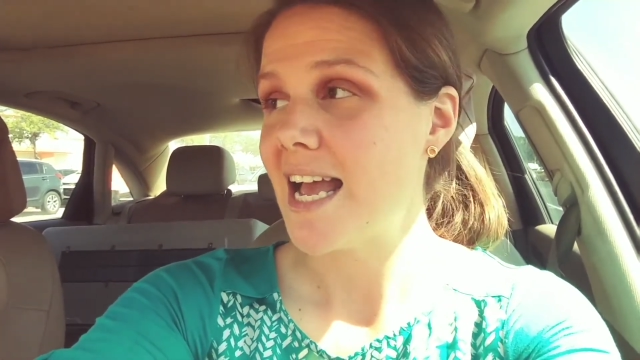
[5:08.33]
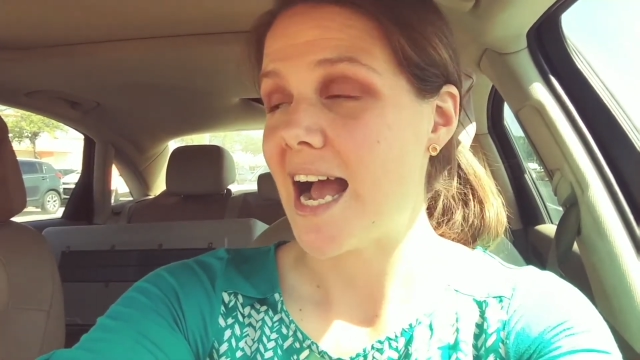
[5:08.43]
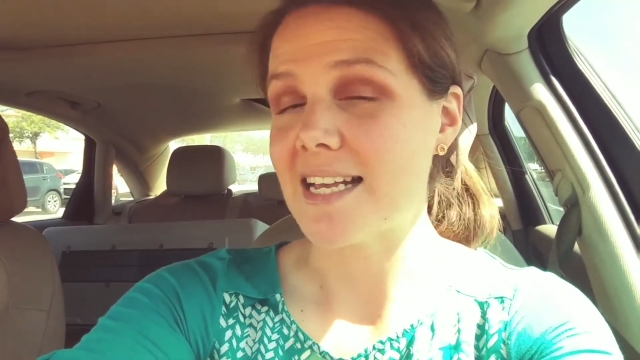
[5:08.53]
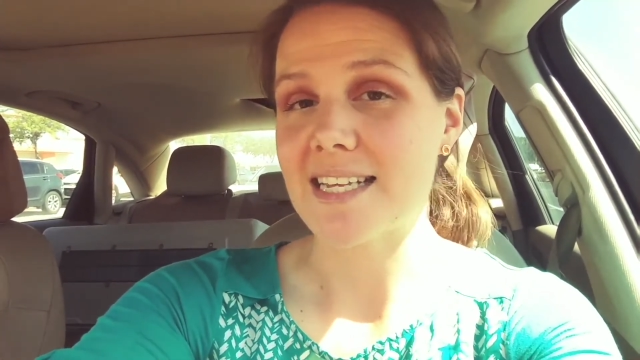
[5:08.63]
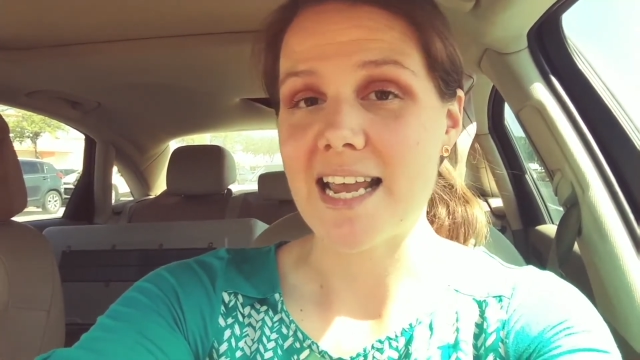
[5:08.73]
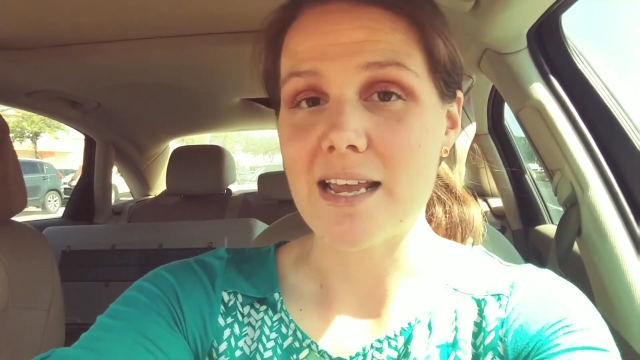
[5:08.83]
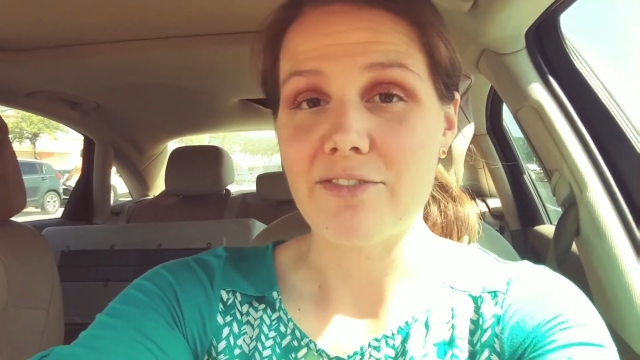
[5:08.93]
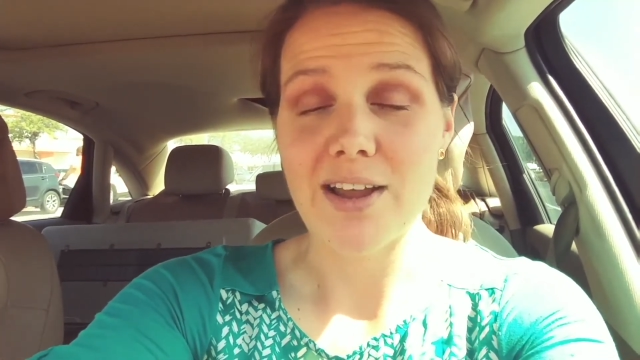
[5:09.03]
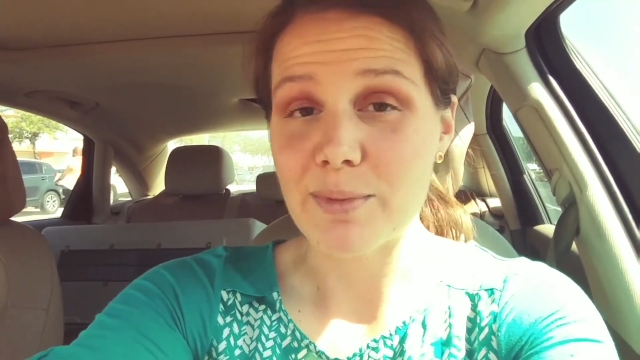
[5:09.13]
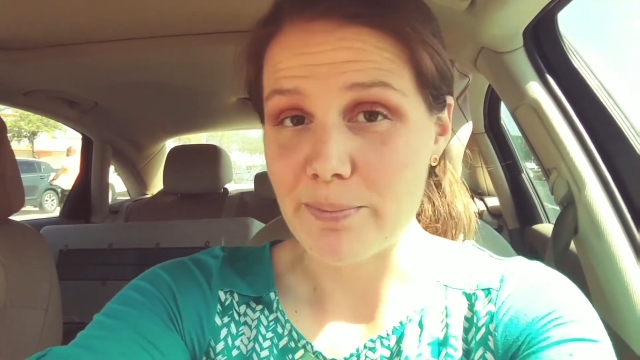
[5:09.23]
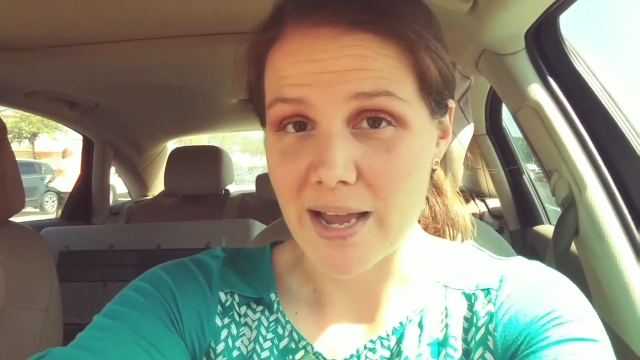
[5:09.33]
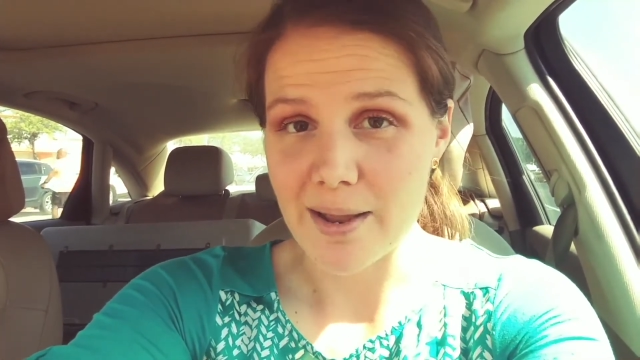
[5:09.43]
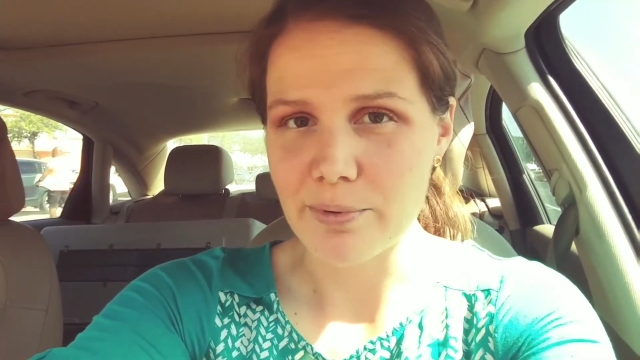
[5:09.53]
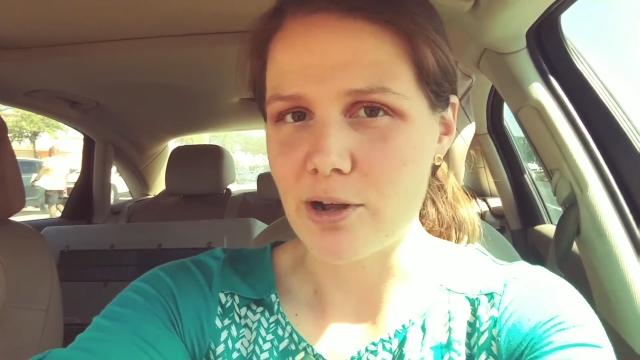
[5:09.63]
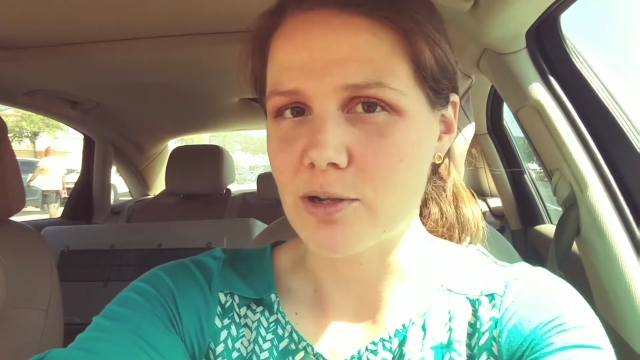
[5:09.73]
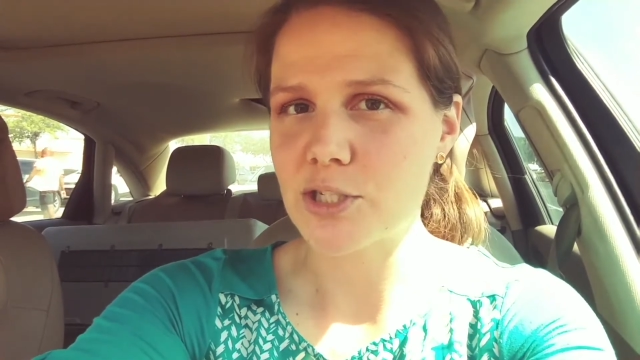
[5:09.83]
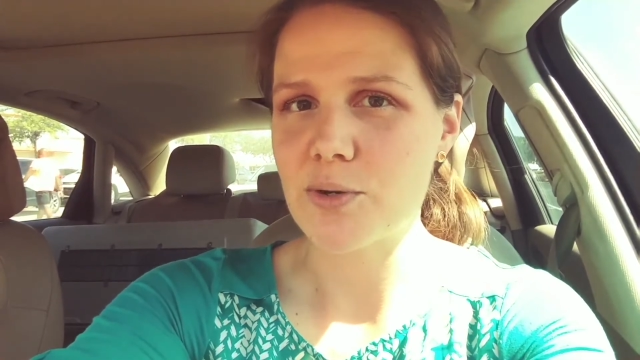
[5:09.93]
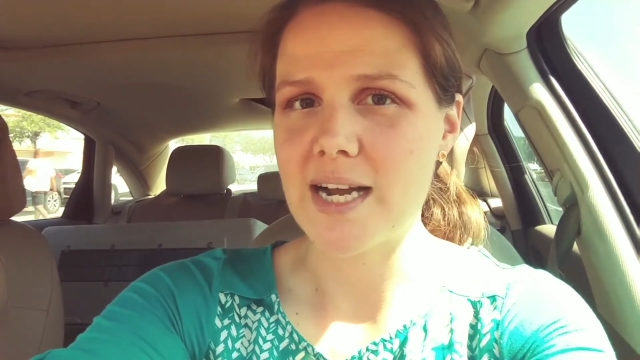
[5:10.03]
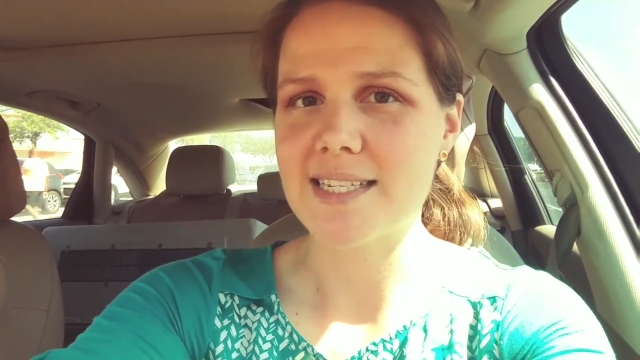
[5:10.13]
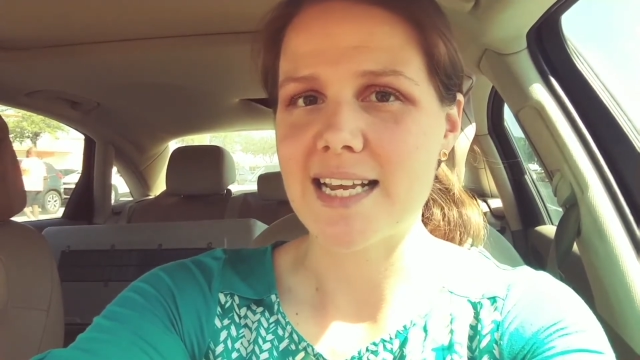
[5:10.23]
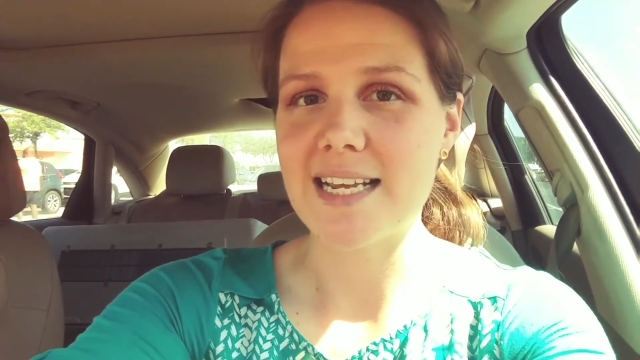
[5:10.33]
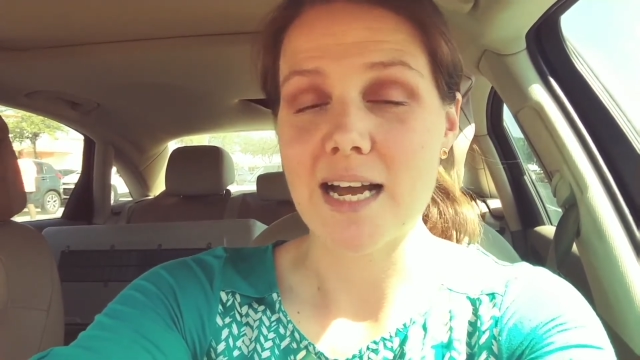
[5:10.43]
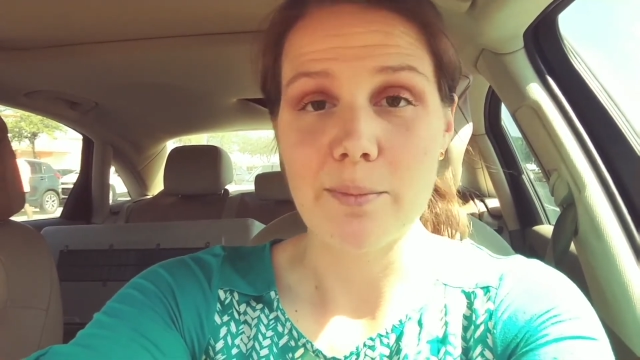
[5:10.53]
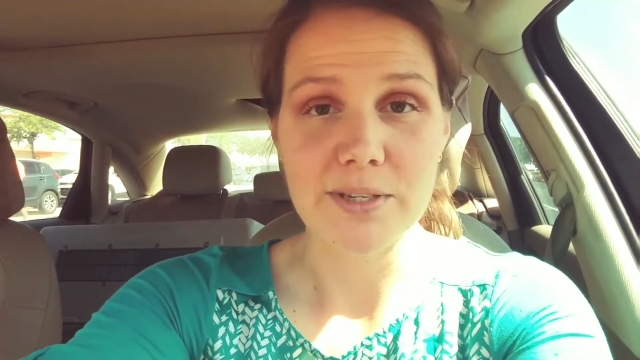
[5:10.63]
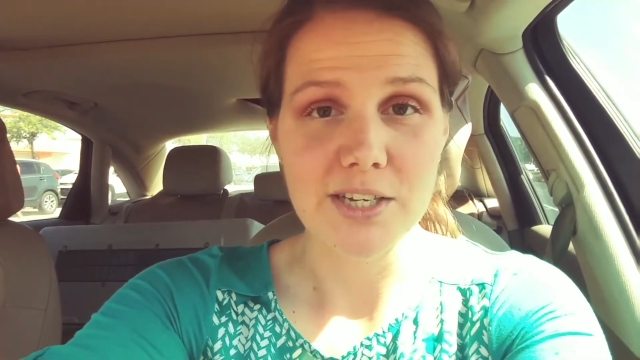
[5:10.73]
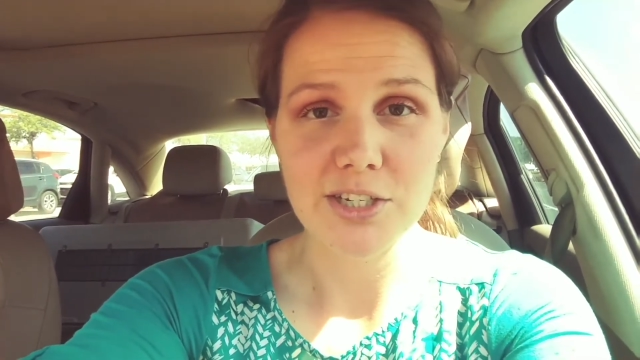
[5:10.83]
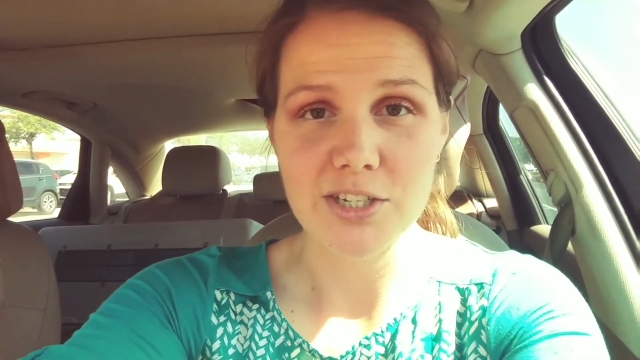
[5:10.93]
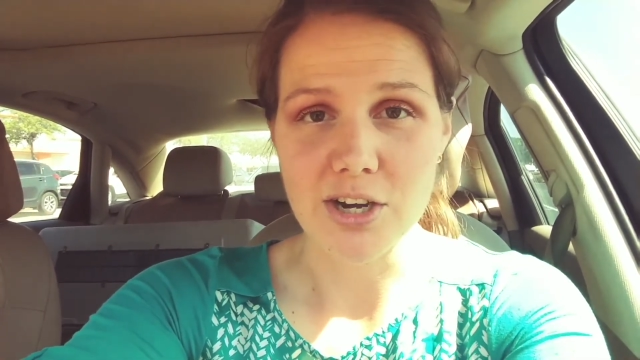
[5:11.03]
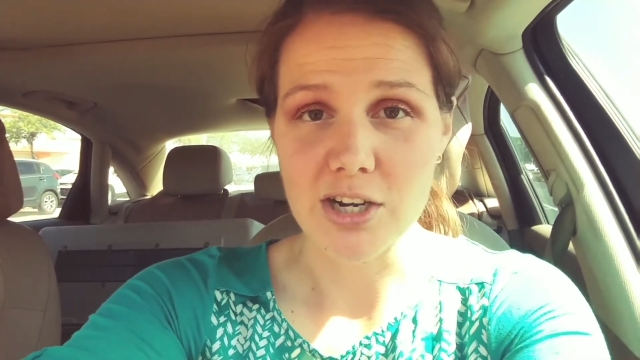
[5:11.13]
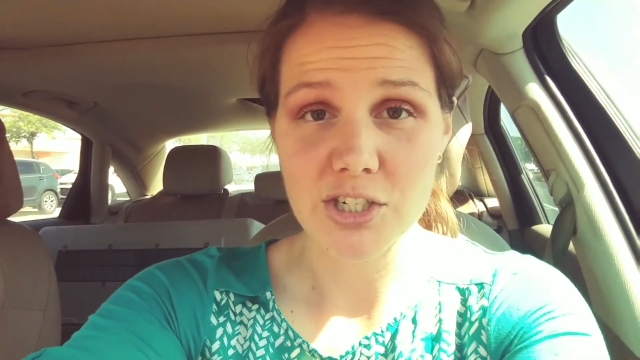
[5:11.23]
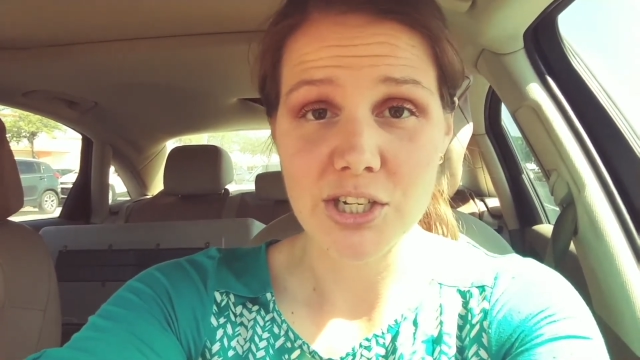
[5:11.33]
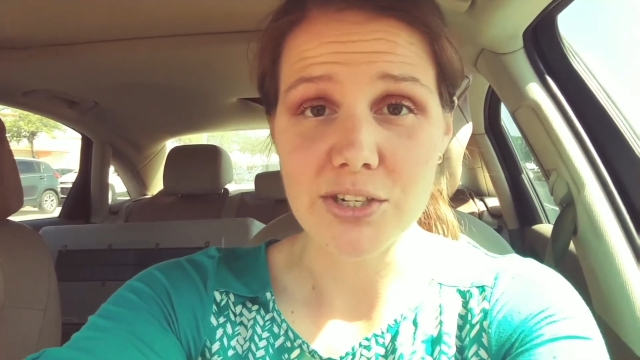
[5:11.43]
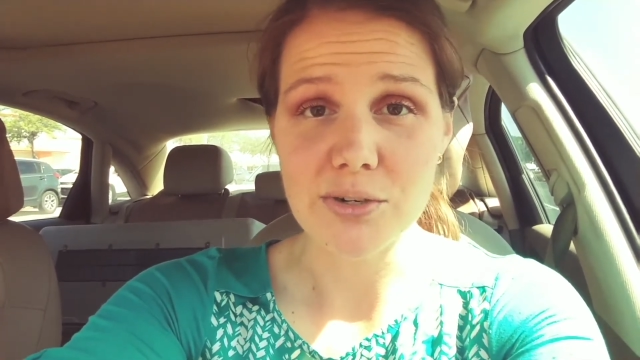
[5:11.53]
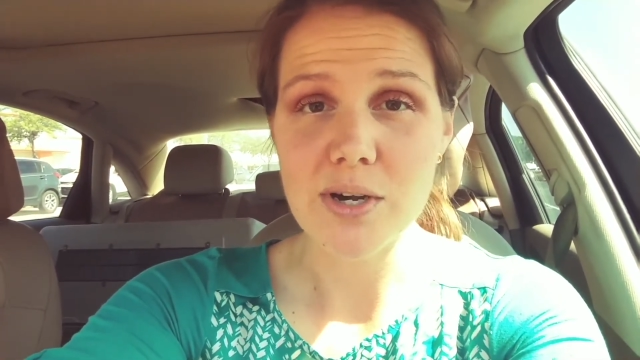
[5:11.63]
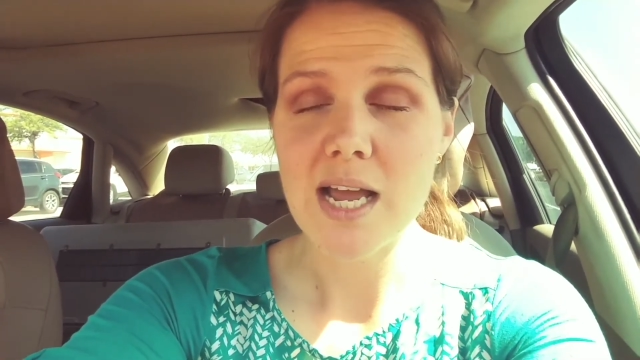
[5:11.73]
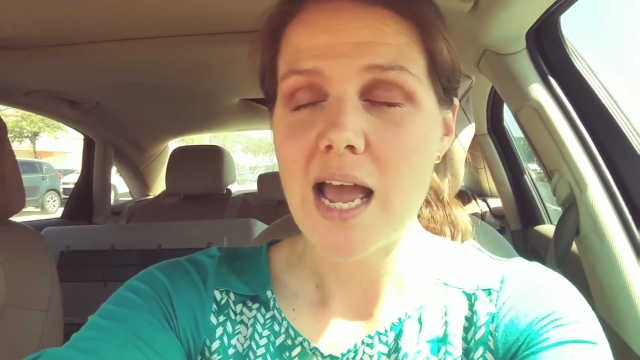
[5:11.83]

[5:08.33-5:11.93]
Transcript: as a family pet, but also as a competition dog too.